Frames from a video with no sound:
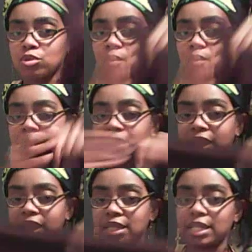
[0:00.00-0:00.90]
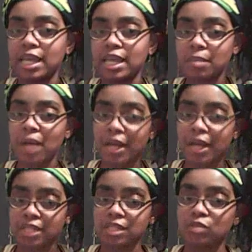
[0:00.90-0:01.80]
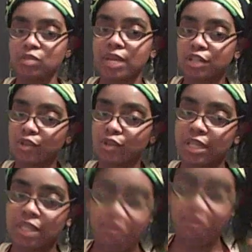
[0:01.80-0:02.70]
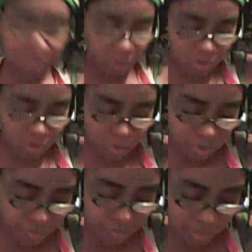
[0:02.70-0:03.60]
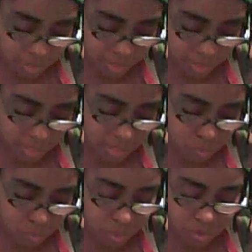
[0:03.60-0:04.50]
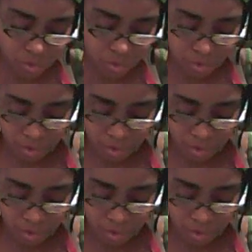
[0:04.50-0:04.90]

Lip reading: do a waistband, and add a bodice, and you got a dress. I've made all sorts of things like that as well,